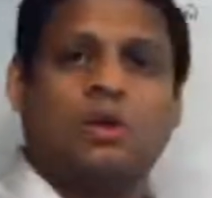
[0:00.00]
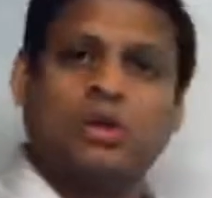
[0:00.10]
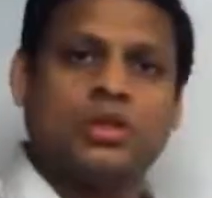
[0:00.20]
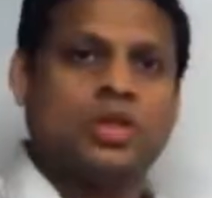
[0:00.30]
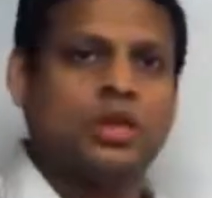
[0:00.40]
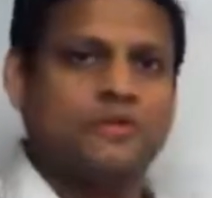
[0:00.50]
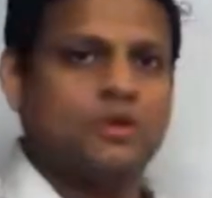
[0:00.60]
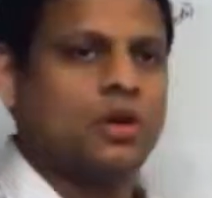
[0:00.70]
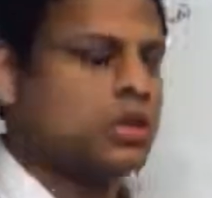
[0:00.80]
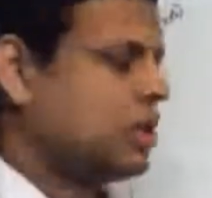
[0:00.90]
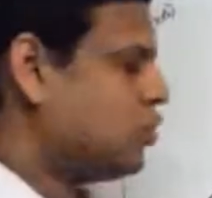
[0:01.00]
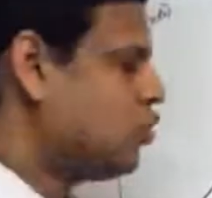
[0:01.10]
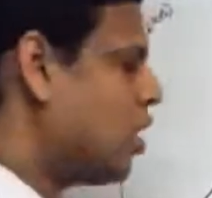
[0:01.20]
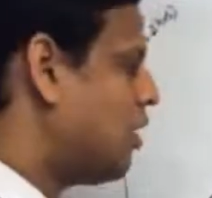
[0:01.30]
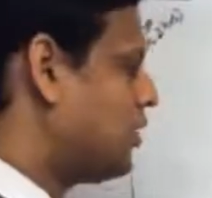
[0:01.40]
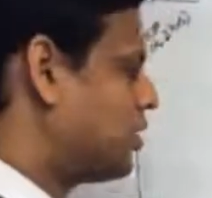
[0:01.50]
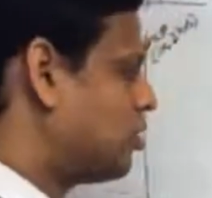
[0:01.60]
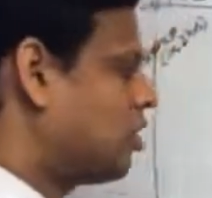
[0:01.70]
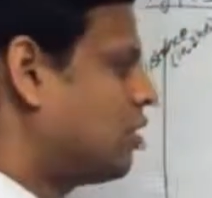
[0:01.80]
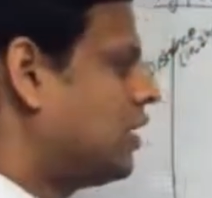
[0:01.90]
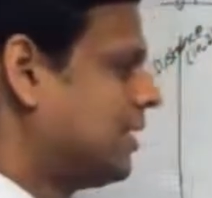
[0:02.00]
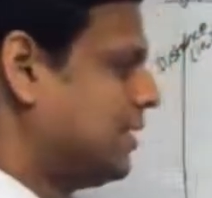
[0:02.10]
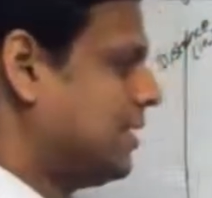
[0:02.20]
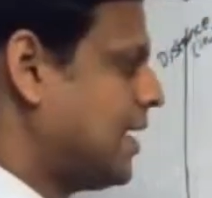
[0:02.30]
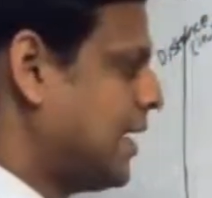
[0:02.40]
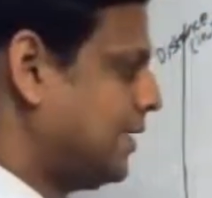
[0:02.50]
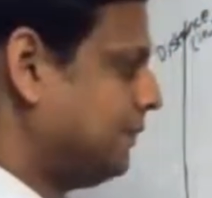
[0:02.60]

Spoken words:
only studied for say 2 hours or less than that.